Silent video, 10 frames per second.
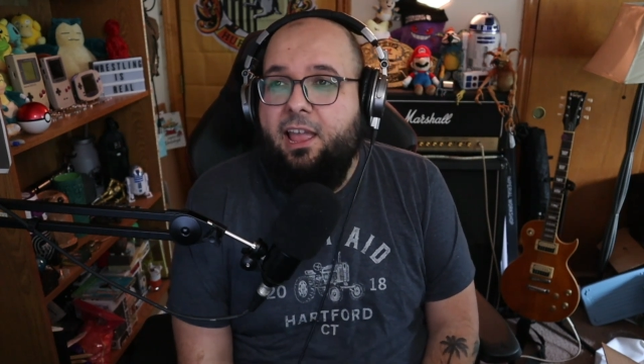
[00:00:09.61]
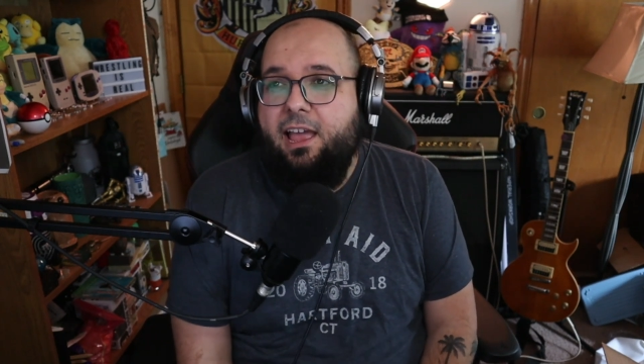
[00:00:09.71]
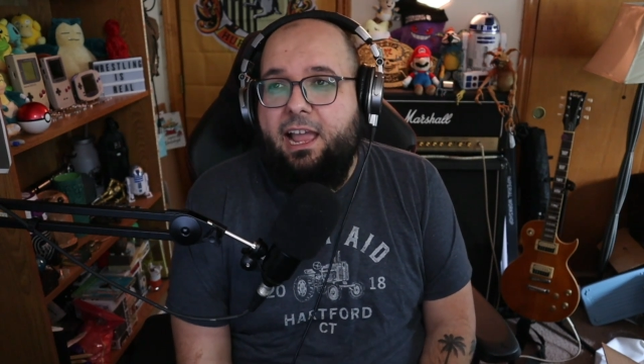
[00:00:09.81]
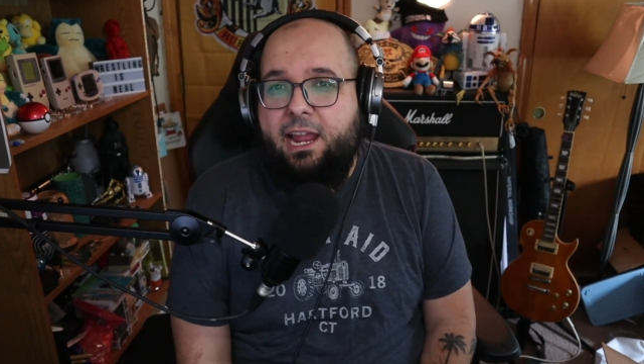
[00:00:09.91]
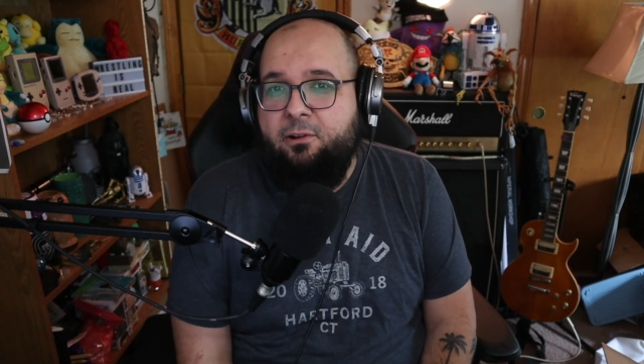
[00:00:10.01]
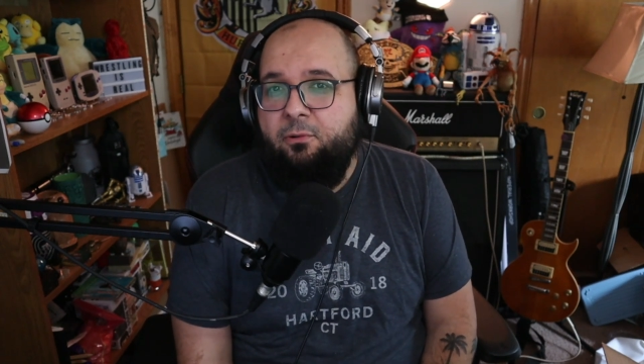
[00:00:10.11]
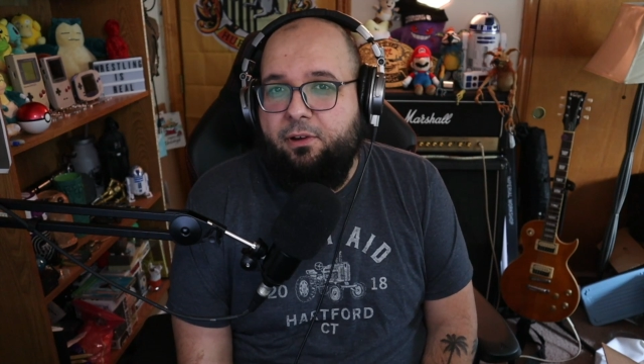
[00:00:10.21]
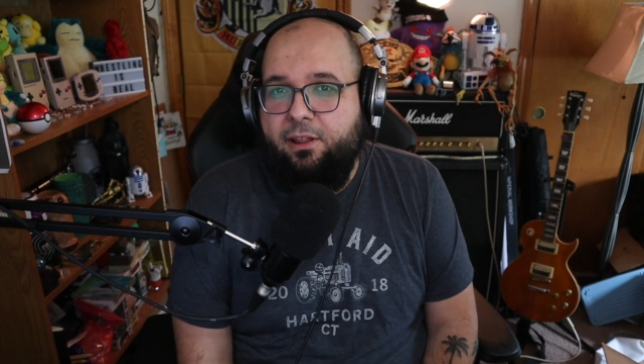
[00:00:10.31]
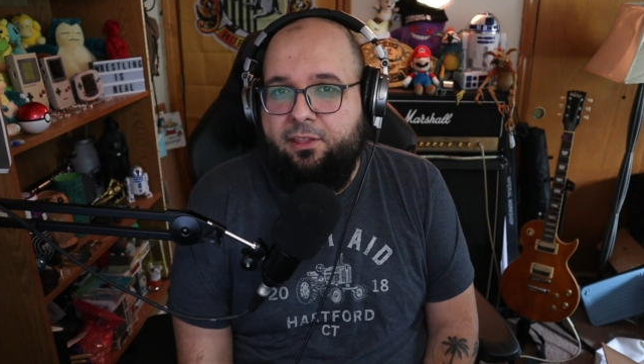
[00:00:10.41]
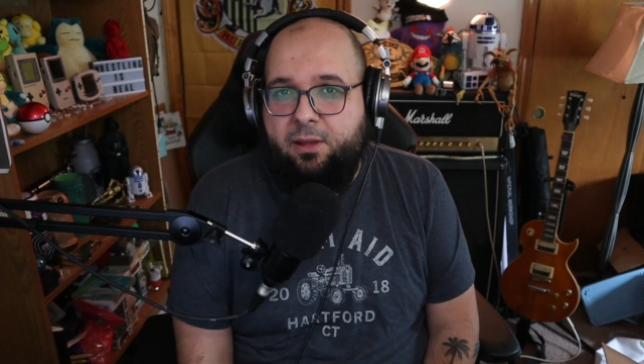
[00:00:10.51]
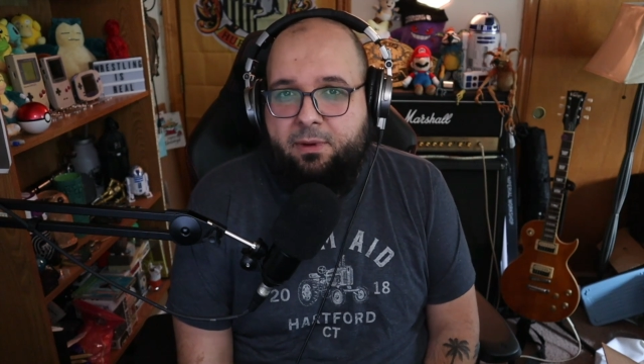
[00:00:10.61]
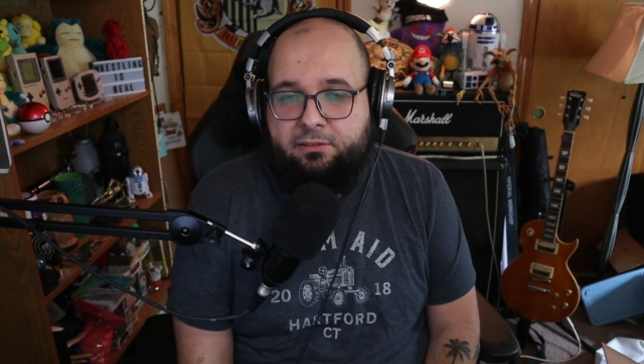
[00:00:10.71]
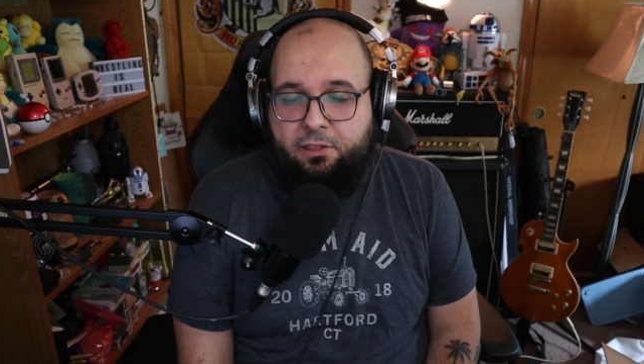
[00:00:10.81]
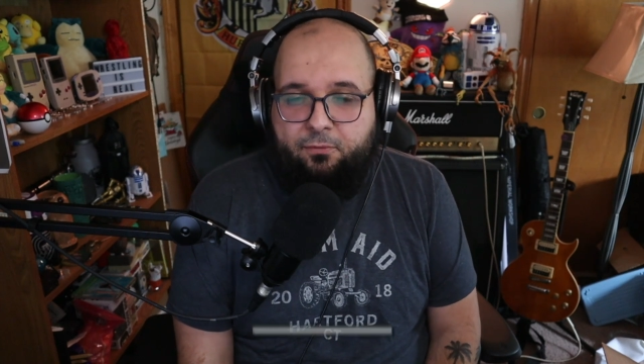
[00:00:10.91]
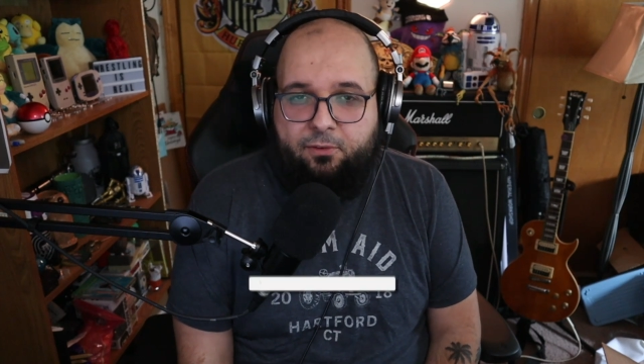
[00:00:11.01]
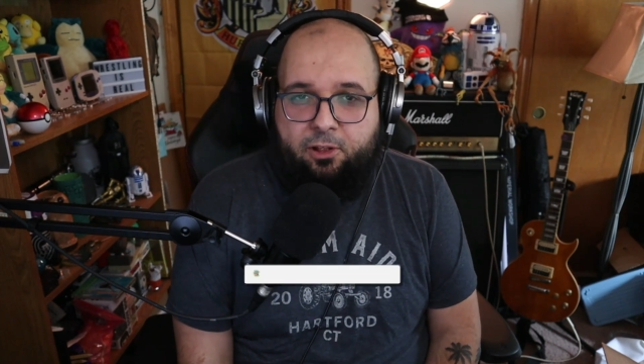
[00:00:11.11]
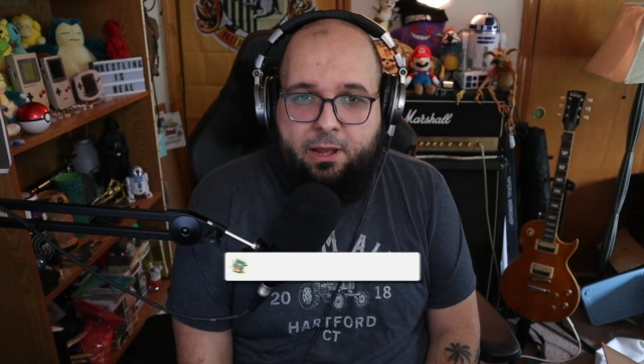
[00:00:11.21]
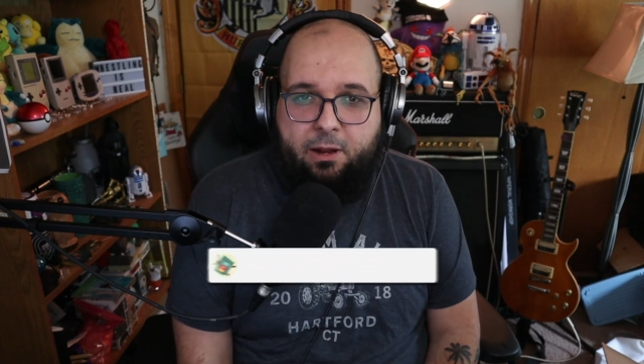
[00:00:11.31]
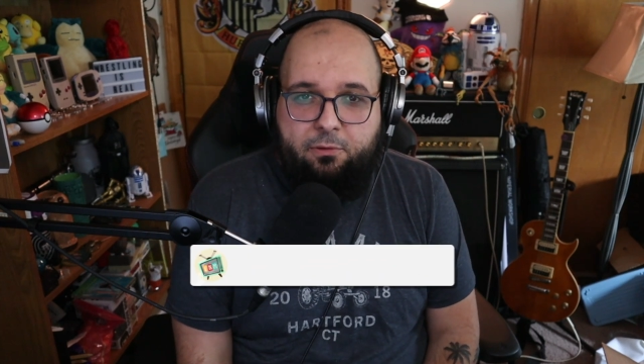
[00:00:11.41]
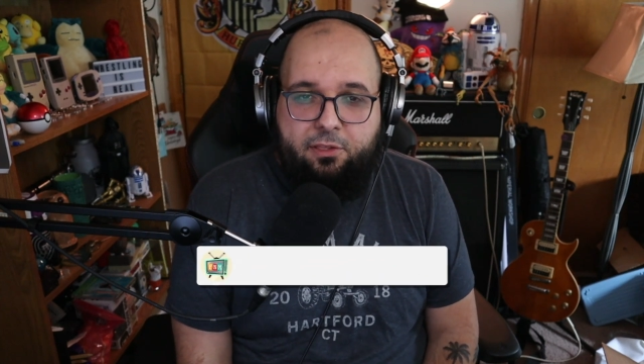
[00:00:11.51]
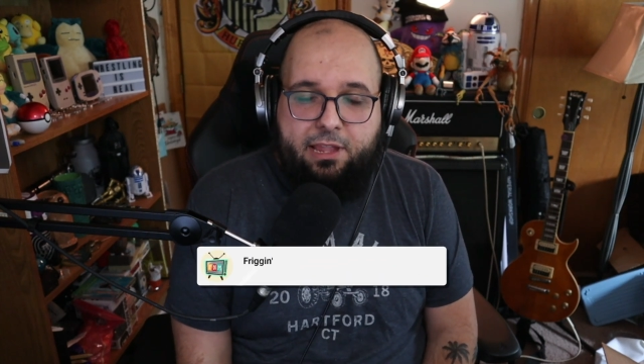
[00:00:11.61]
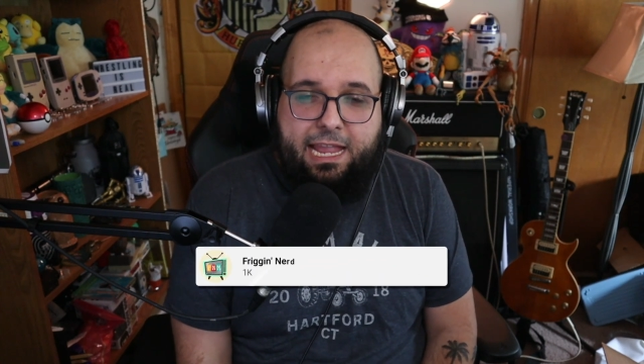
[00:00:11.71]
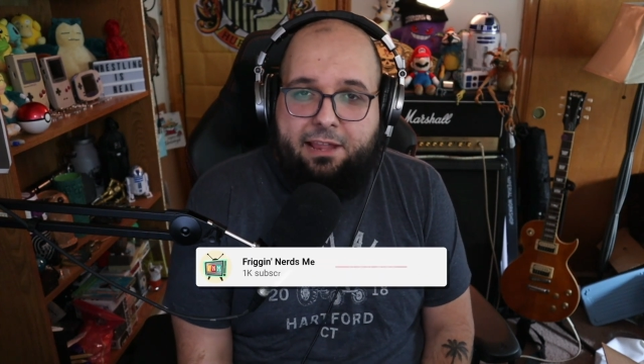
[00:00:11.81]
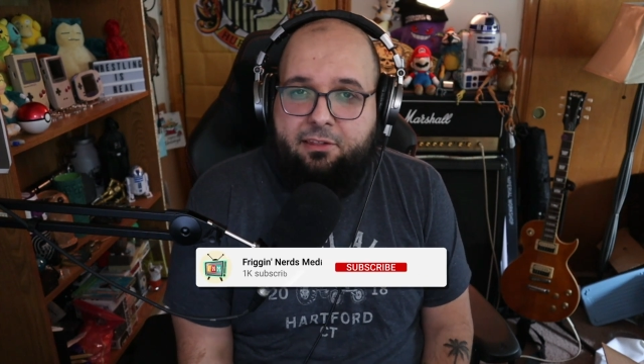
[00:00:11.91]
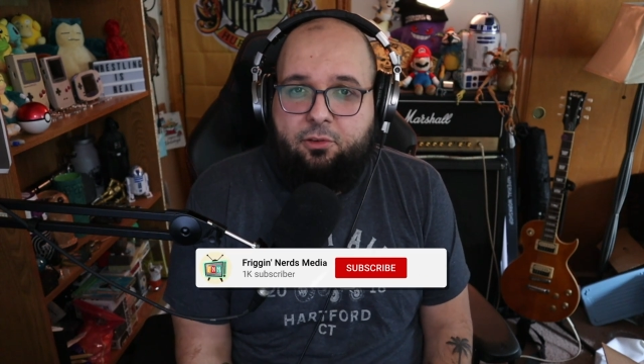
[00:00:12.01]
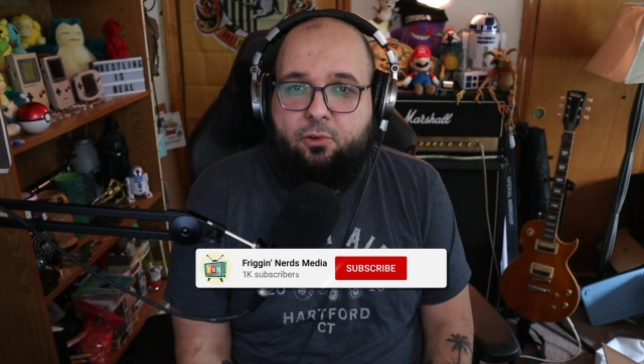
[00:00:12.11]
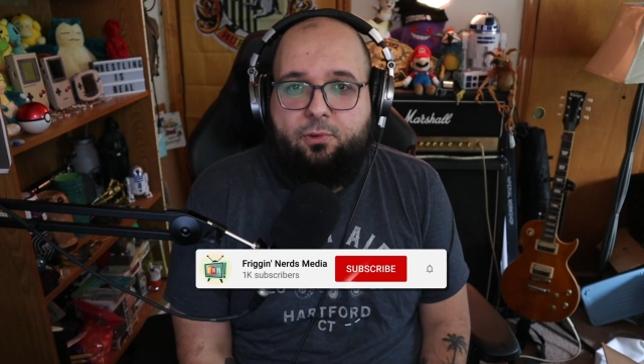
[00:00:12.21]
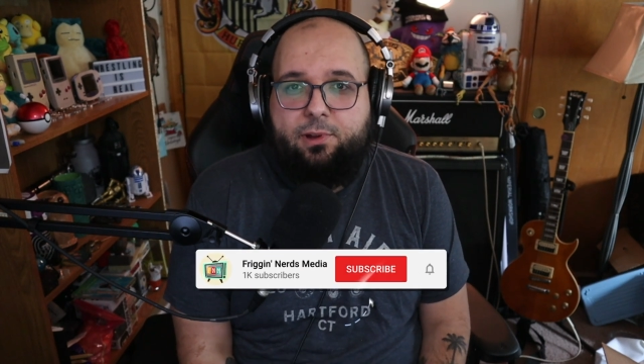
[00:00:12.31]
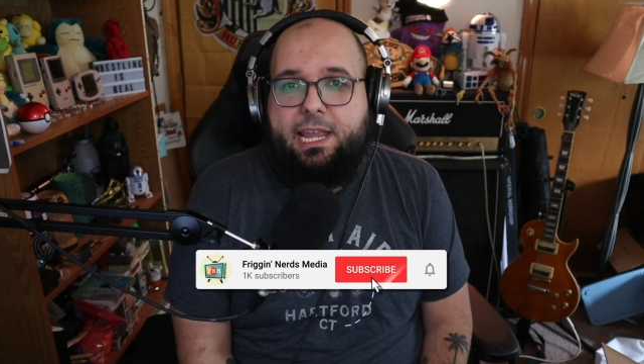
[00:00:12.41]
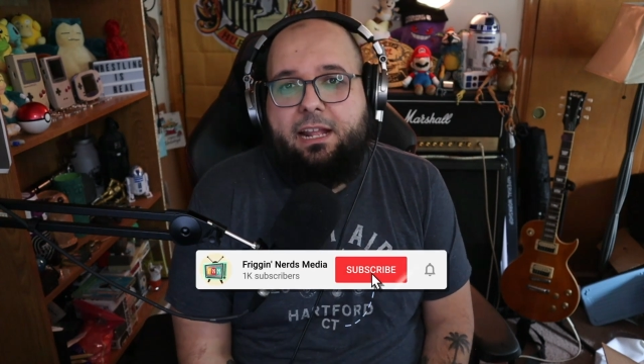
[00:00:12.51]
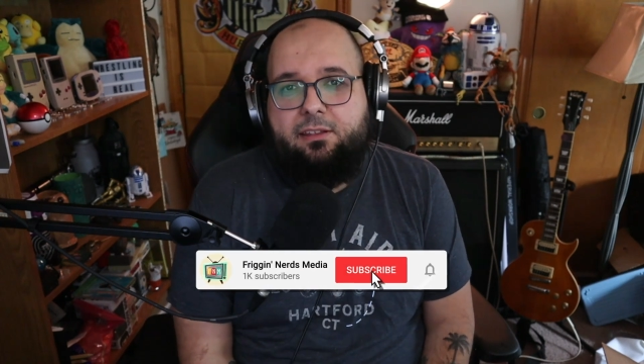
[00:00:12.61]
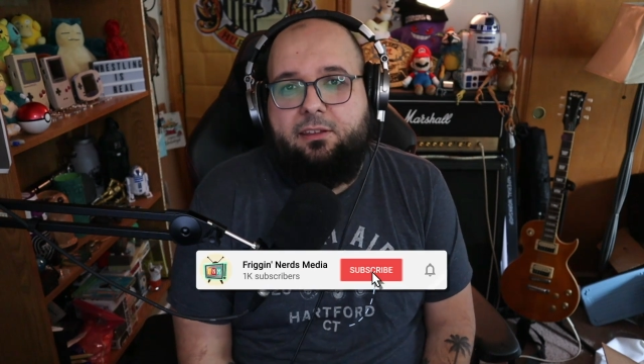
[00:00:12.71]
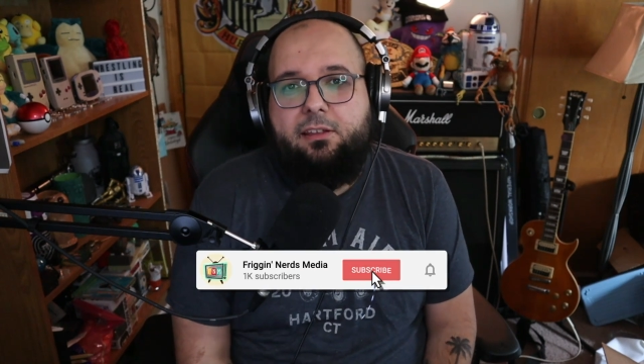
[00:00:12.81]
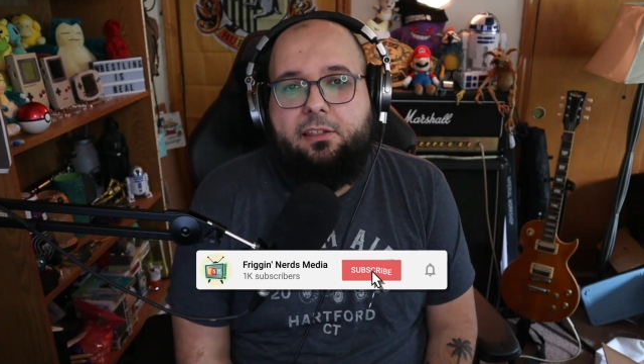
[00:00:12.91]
I know nothing about this film. I was asked to react to this.